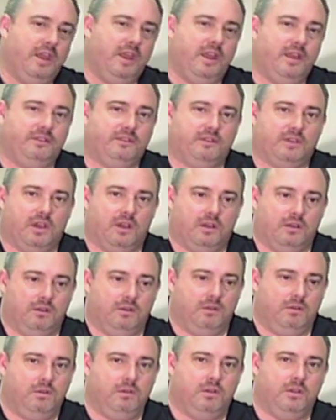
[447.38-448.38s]
it's
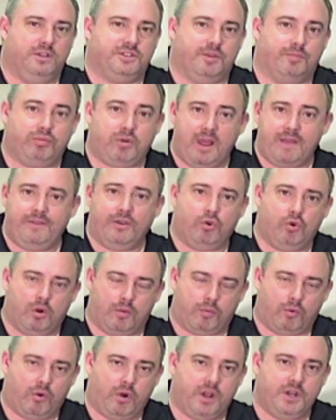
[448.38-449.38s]
a private
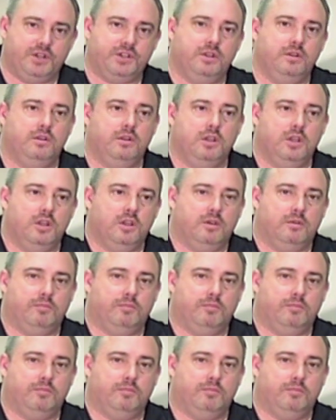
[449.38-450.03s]
corporation,